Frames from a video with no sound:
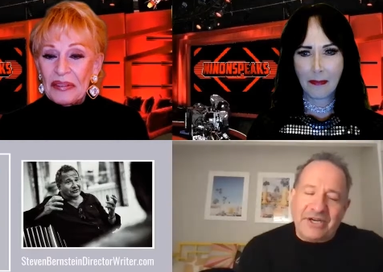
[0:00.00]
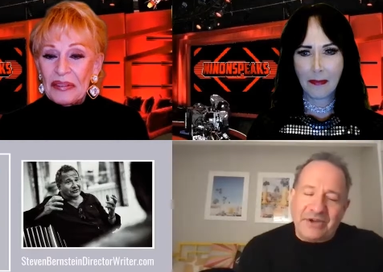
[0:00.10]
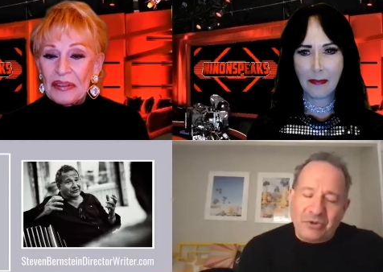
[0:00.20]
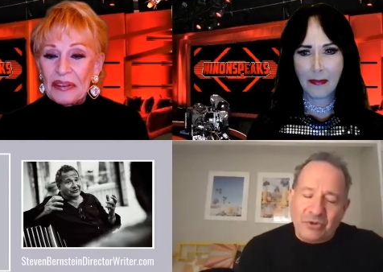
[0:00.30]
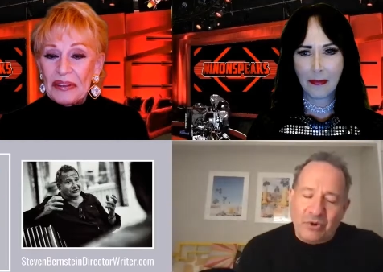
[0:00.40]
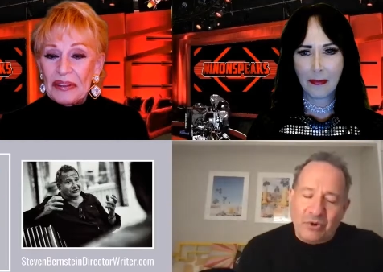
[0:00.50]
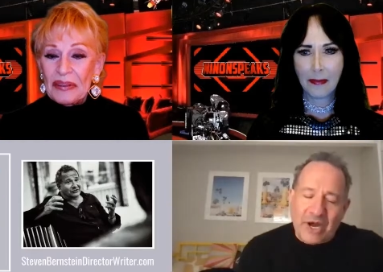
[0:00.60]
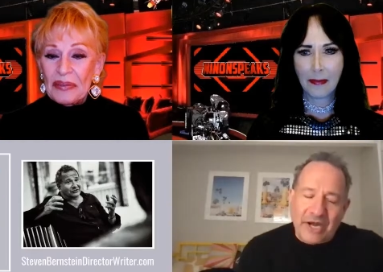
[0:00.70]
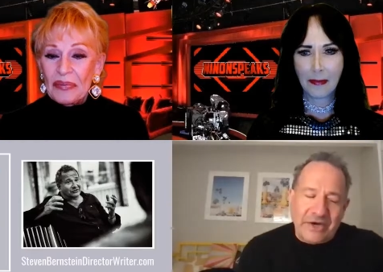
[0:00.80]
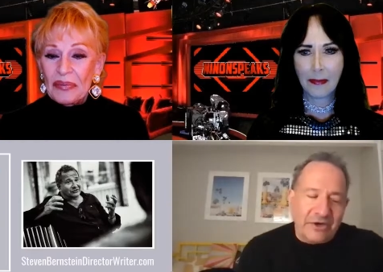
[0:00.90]
Speaker 1: uh, you
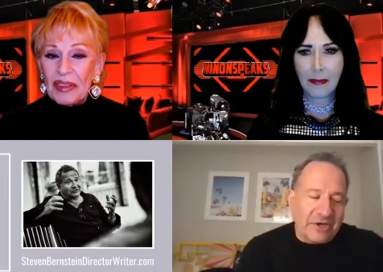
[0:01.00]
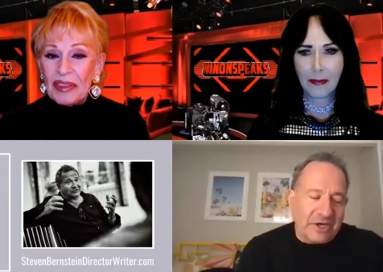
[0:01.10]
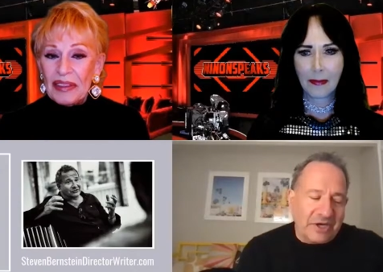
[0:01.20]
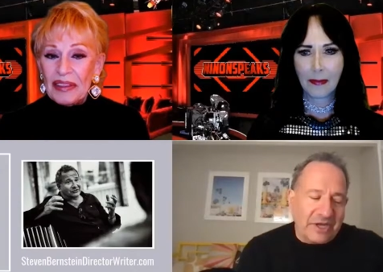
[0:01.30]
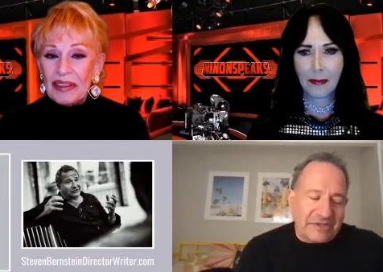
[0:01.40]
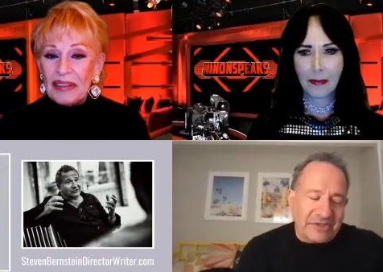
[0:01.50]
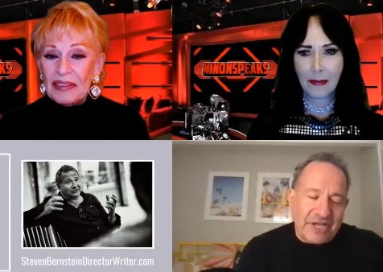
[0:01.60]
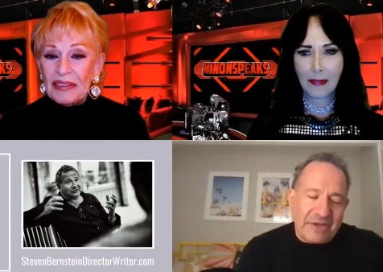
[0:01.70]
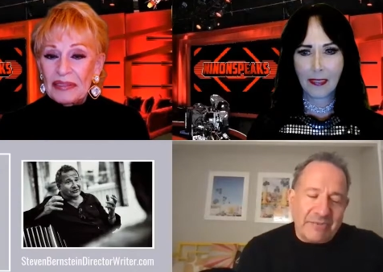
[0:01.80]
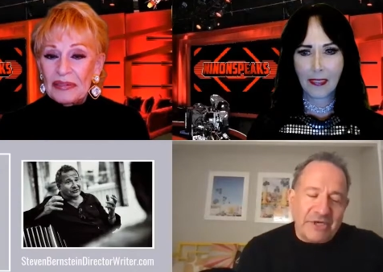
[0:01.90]
acquire, uh, as I
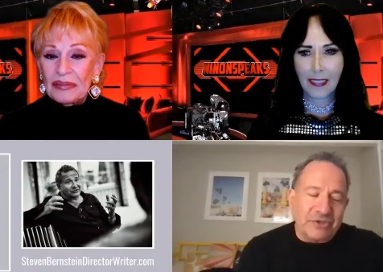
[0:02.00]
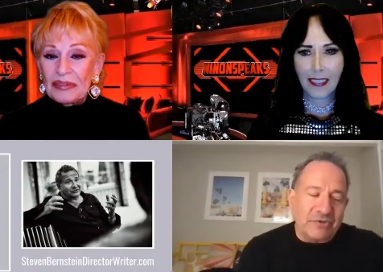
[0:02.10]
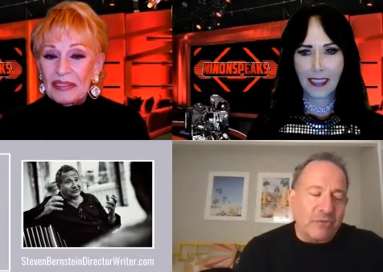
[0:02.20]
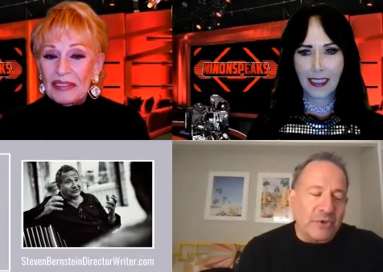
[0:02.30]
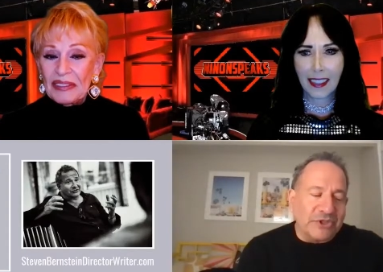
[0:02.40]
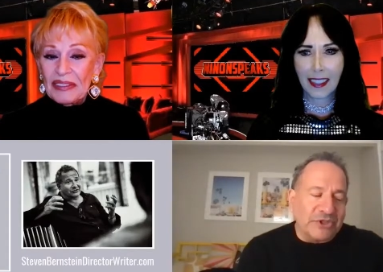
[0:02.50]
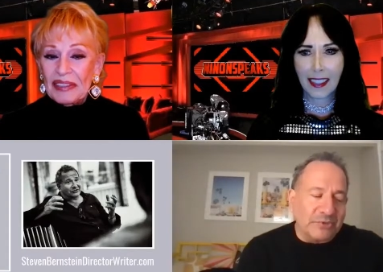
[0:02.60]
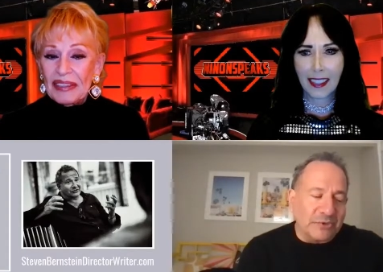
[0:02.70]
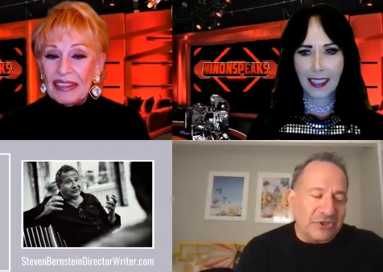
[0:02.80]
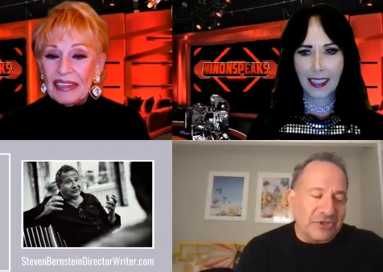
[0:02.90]
say, a measure of
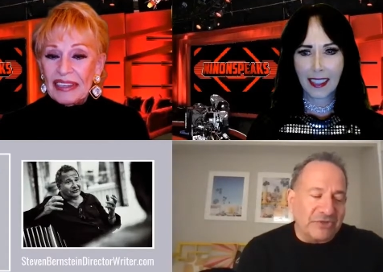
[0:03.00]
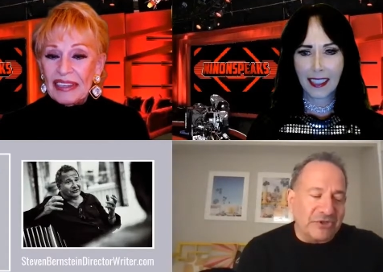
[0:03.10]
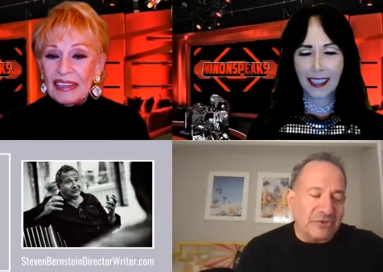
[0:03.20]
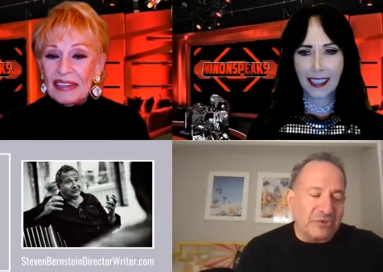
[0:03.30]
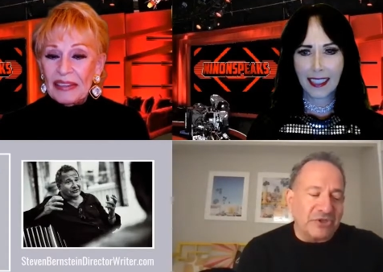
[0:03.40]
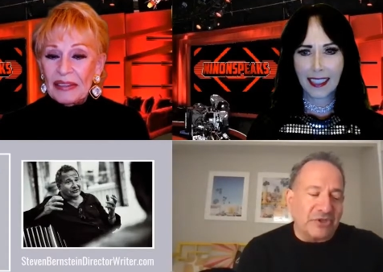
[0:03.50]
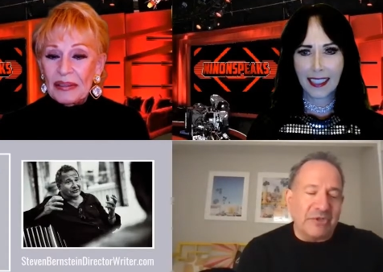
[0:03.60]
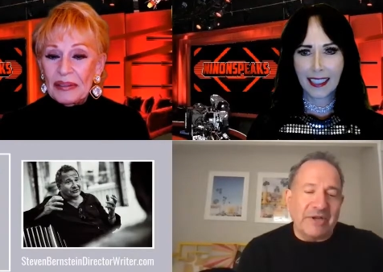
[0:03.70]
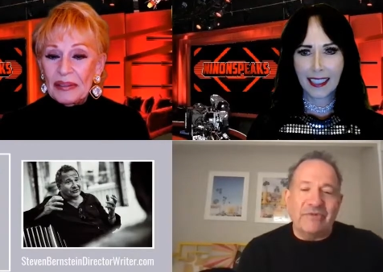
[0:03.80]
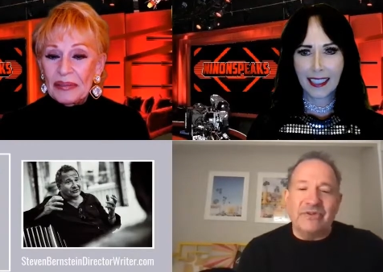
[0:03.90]
wisdom, which gives you some
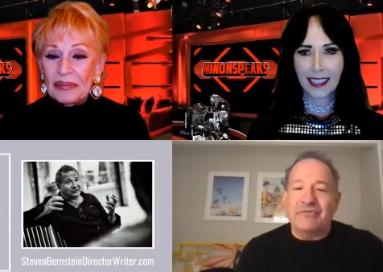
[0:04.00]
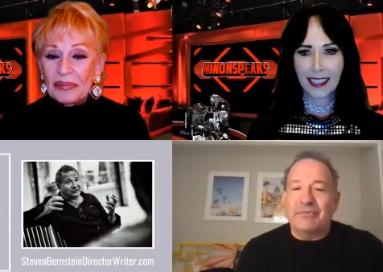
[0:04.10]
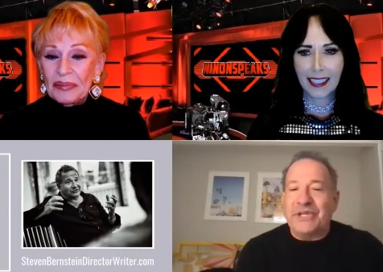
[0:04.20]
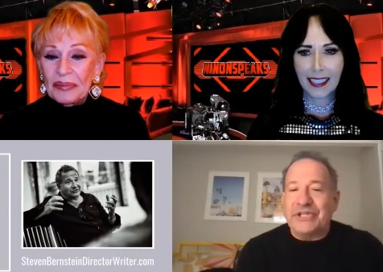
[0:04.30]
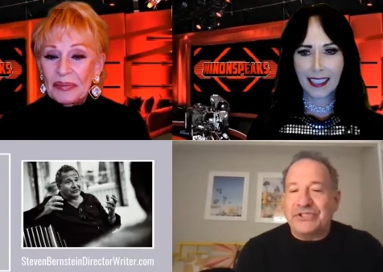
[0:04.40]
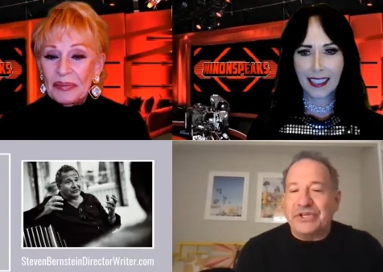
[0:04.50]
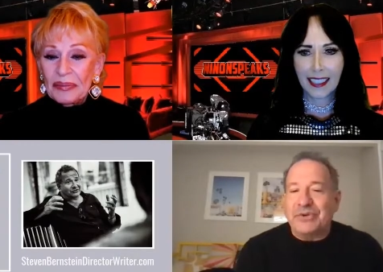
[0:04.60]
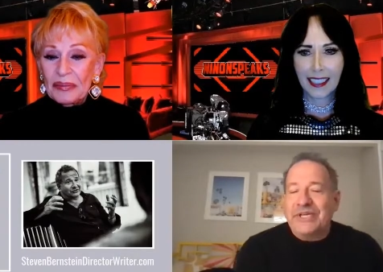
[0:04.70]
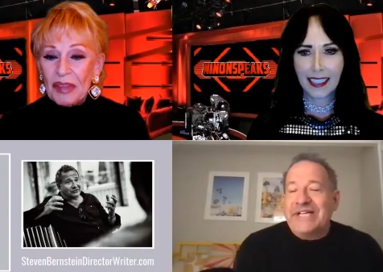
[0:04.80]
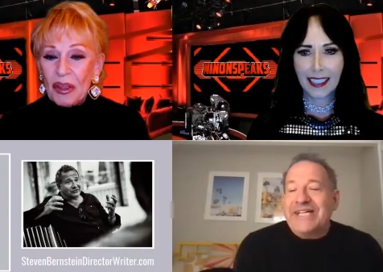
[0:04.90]
level of peace. So,
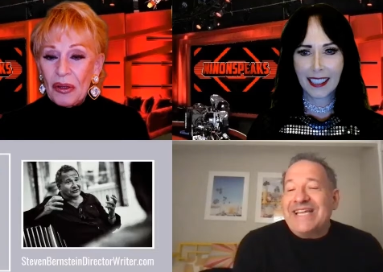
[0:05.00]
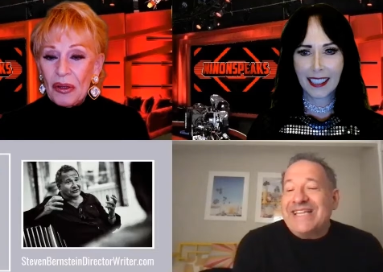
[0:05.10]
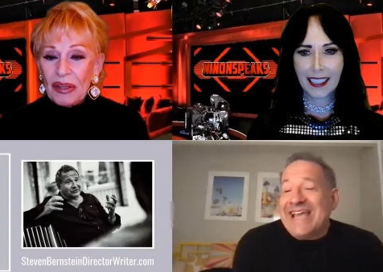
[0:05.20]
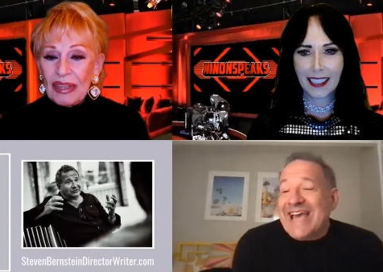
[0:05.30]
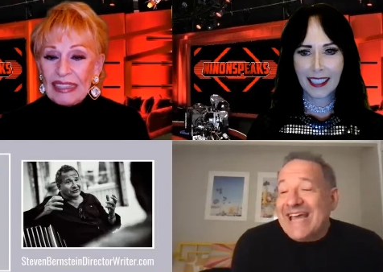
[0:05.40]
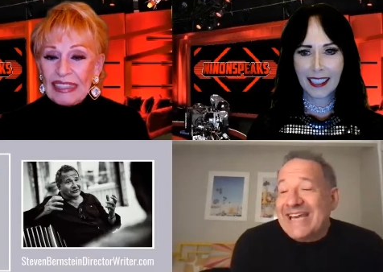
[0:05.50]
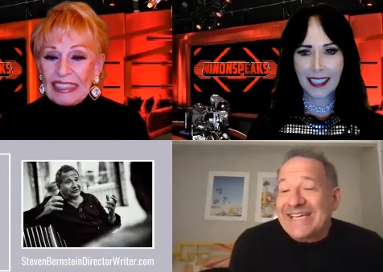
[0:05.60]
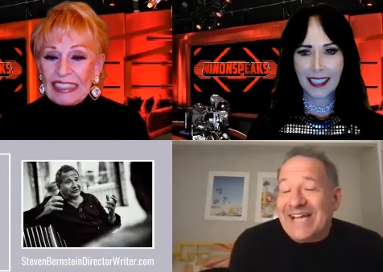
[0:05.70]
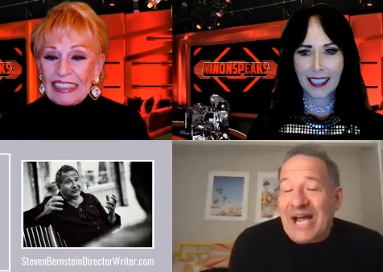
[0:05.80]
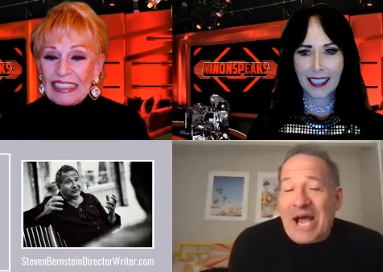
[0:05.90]
in the
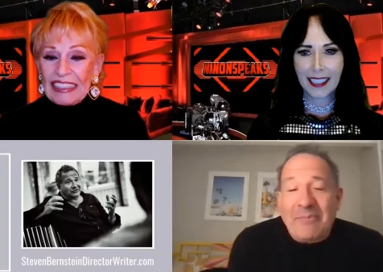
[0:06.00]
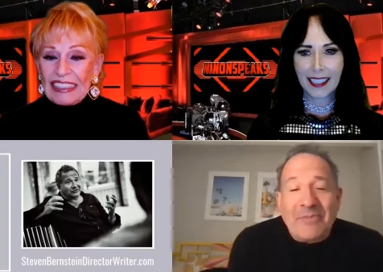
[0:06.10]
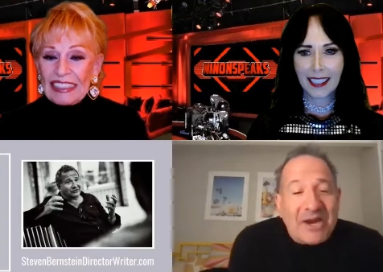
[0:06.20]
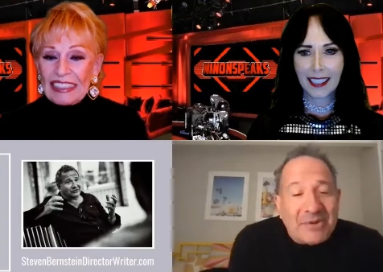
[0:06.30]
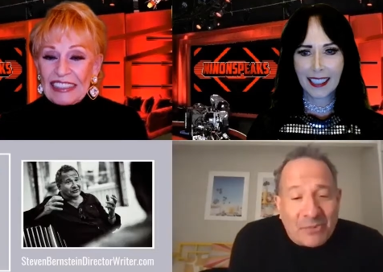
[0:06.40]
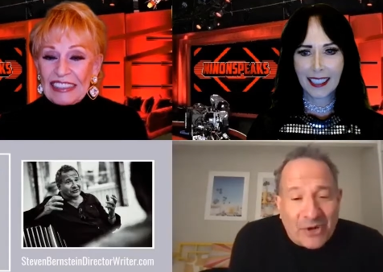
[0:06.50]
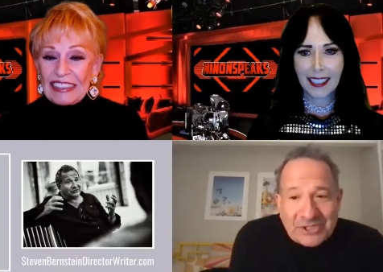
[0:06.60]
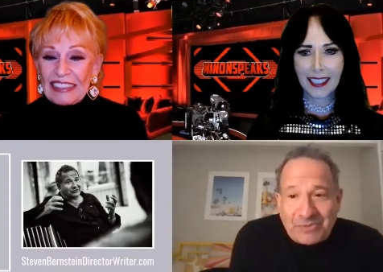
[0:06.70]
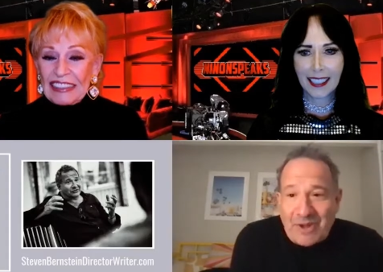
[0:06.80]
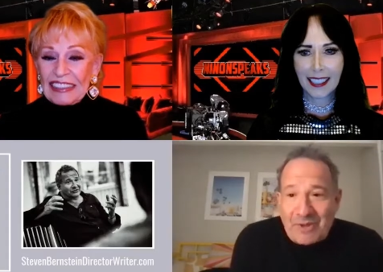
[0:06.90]
end, uh, I'm not
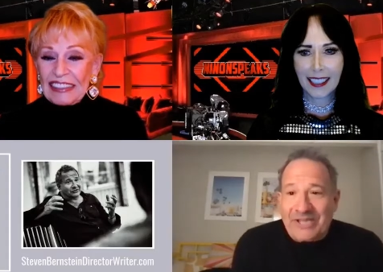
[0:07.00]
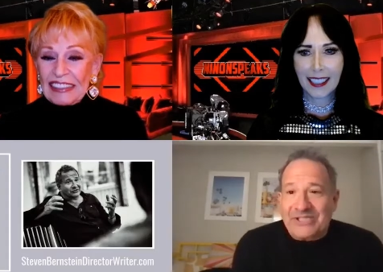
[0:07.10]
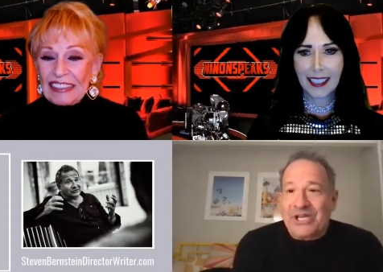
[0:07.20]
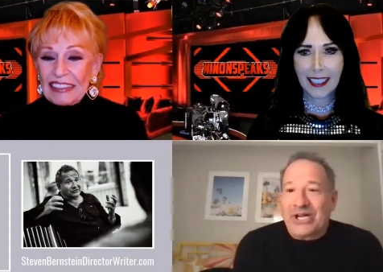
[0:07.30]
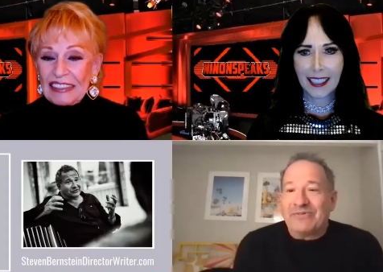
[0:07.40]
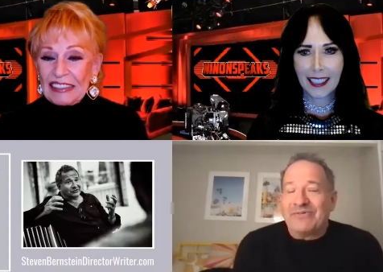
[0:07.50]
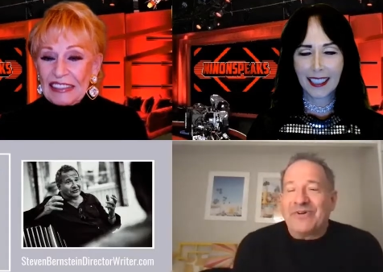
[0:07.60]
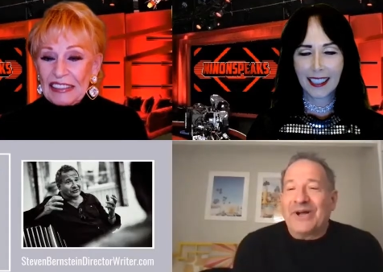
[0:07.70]
impressed by myself,